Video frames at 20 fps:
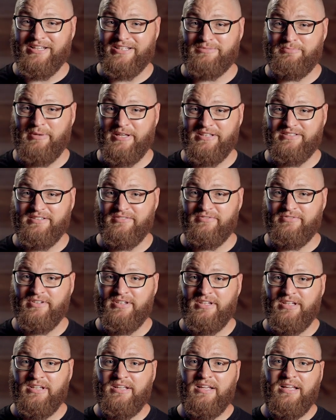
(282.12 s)
expensive.
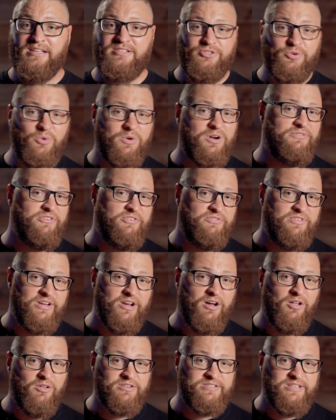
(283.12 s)
It's $250
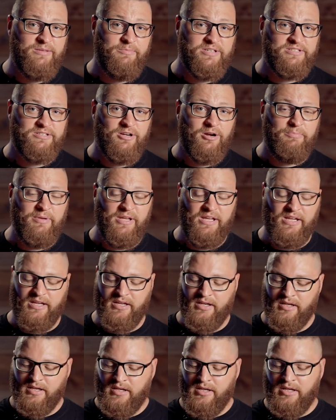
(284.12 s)
MSRP.
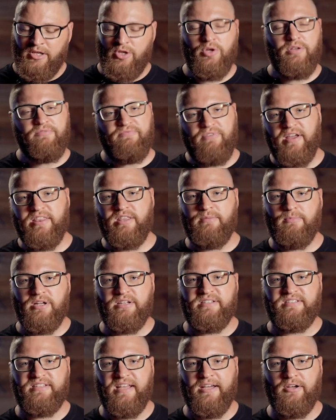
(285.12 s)
You can find them
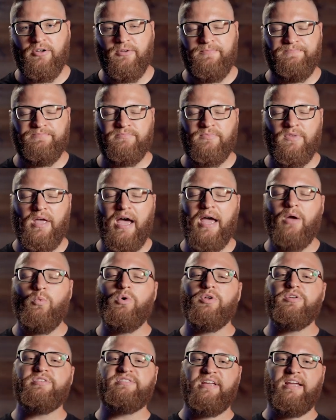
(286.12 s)
on sale. I
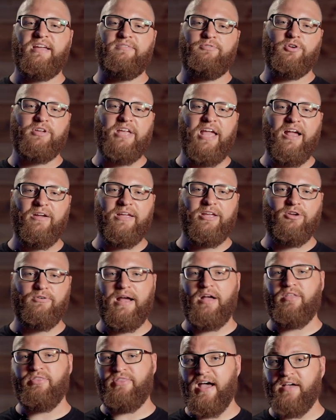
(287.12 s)
will say if you're carrying
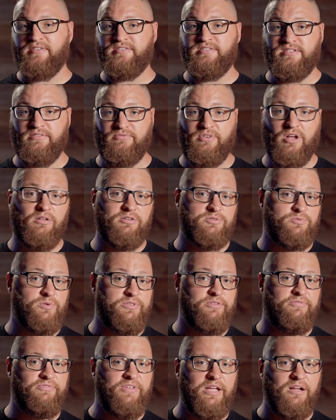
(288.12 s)
around thousands of dollars
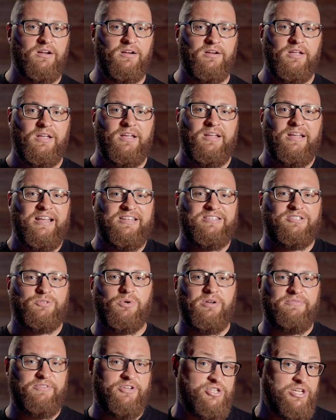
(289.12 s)
worth of gear, it's
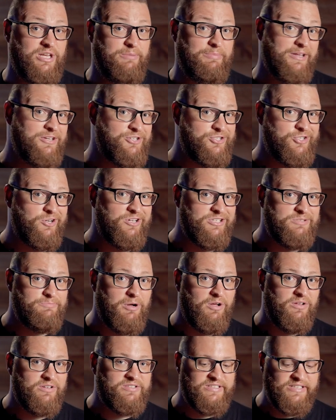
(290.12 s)
sort of a cheap insurance
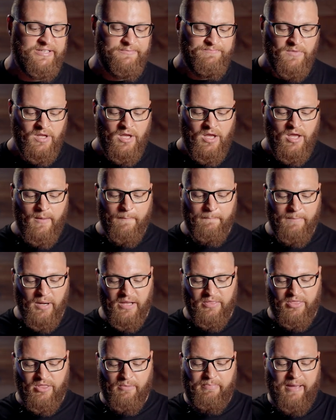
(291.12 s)
policy,
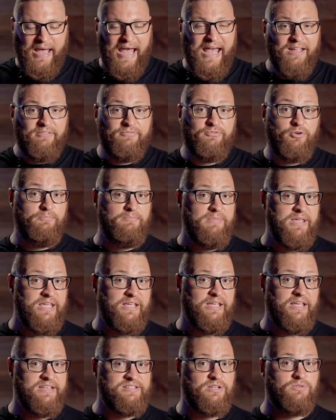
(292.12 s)
but the bag for
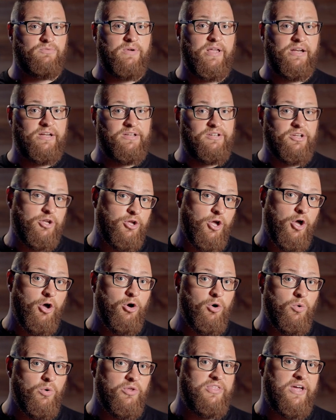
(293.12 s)
me isn't ready to
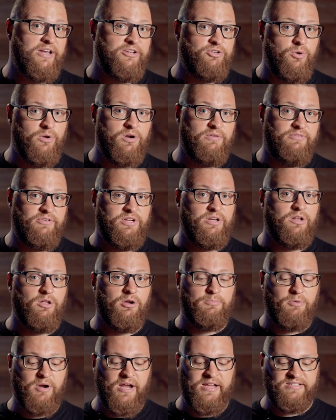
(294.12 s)
go with that
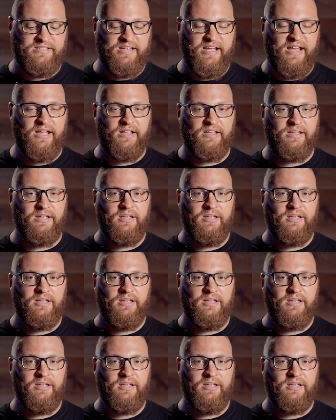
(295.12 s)
$250 price tag